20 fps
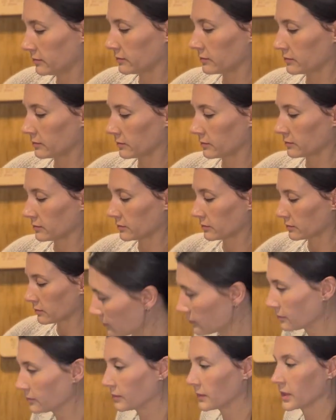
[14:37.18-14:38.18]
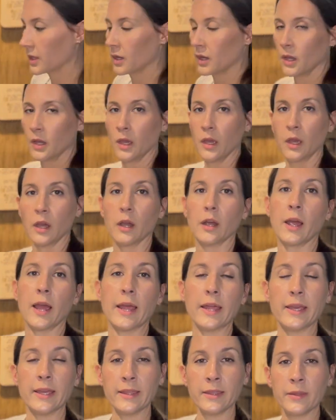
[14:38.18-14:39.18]
All
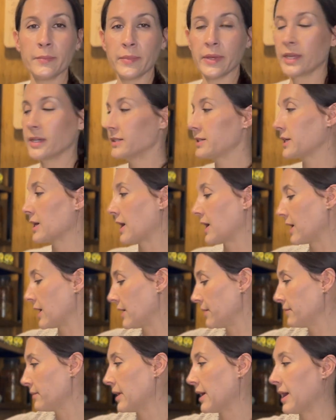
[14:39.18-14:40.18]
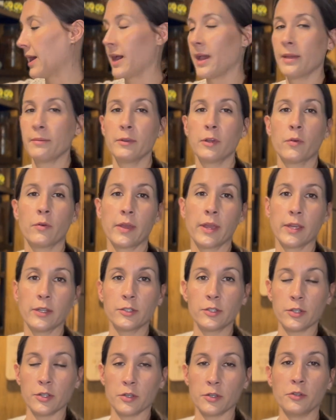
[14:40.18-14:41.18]
right, in the meantime, I'm going
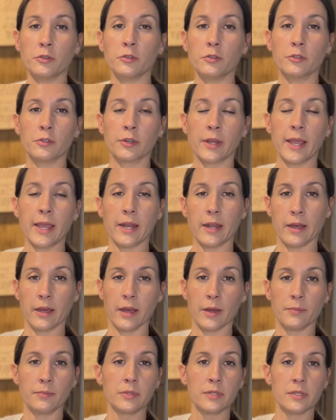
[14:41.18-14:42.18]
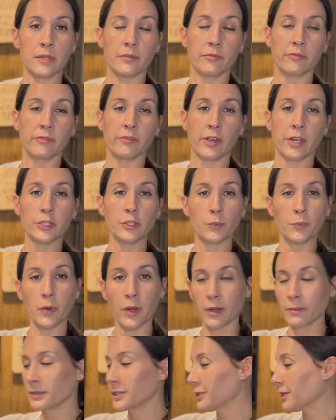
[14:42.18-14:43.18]
to grate up some fresh
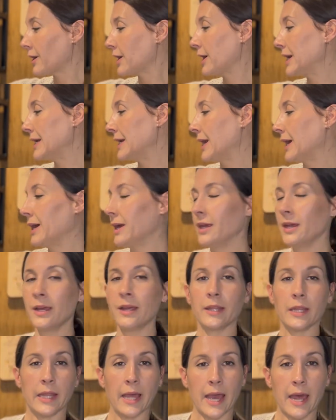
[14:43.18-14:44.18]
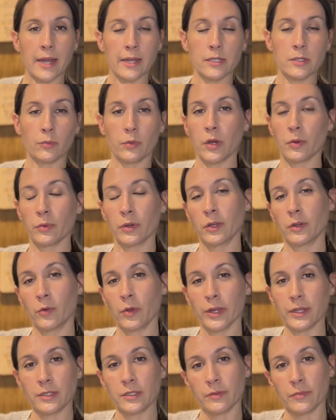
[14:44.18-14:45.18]
Parmesan. That is what we're
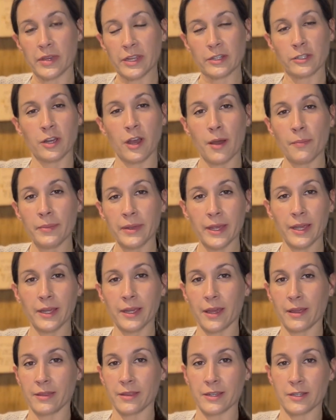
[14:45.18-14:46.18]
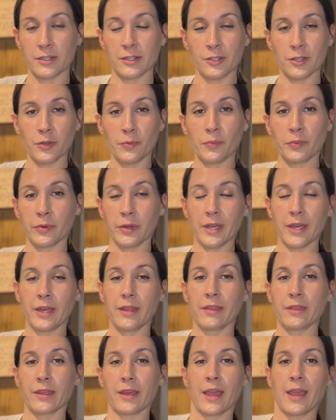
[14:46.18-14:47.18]
going to be topping this soup
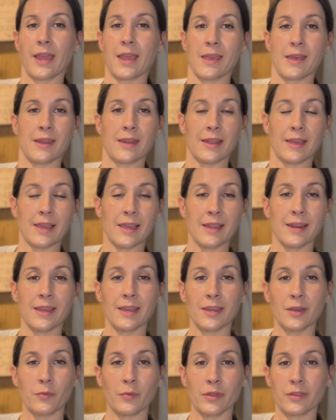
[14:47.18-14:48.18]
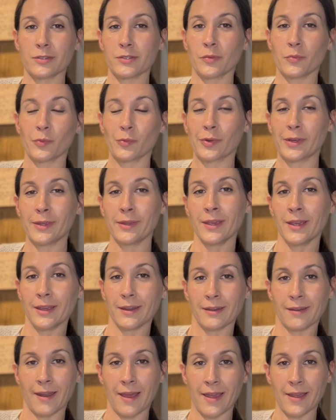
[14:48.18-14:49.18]
with and eating it with some really
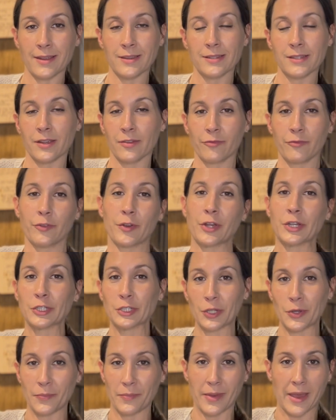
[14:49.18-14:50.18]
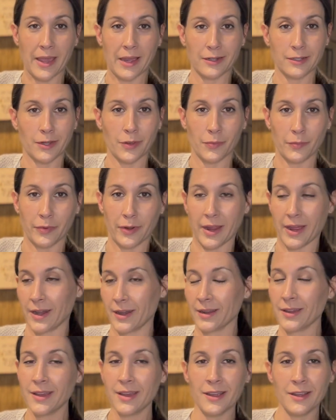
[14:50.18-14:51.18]
nice fresh baked
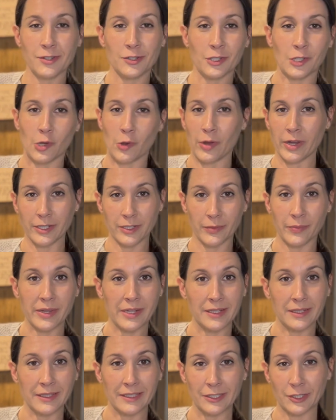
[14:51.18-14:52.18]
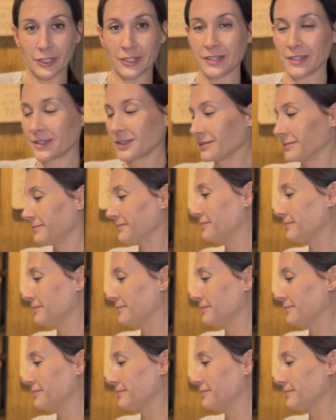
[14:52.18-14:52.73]
bread. It's going to be delicious.